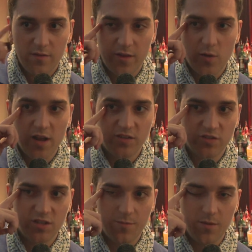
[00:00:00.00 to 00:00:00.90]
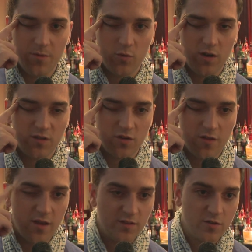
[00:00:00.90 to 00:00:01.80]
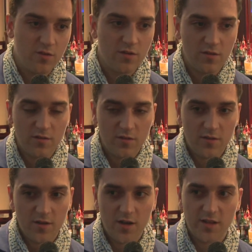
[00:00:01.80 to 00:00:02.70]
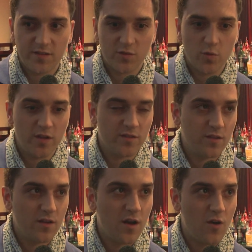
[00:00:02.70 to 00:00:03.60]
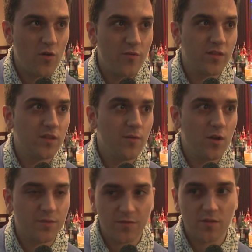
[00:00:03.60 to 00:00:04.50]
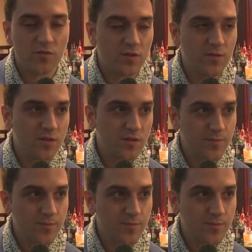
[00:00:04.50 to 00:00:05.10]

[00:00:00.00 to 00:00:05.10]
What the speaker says: The relationship in between each other is good. Let's just wait how everything develops after the tournament.